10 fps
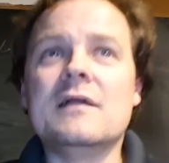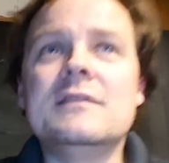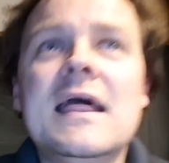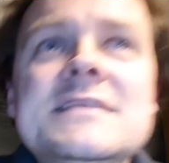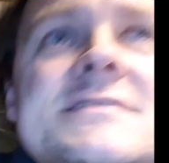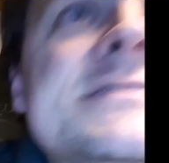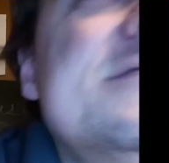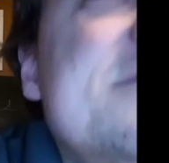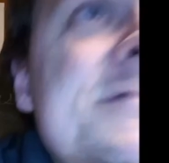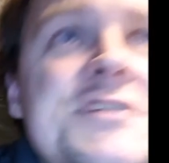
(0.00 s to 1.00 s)

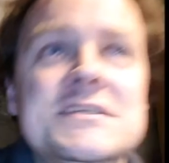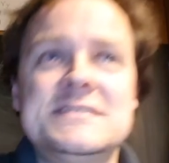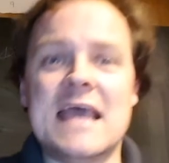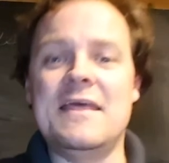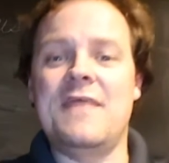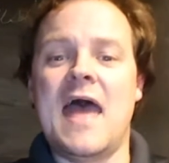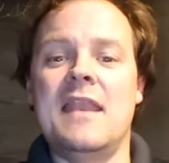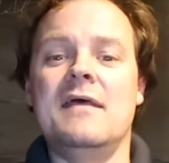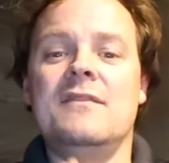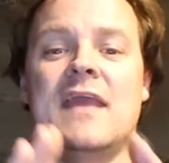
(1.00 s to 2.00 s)
just say
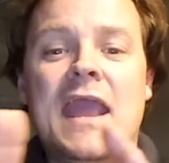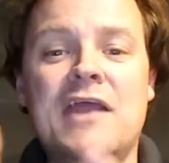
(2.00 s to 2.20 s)
that the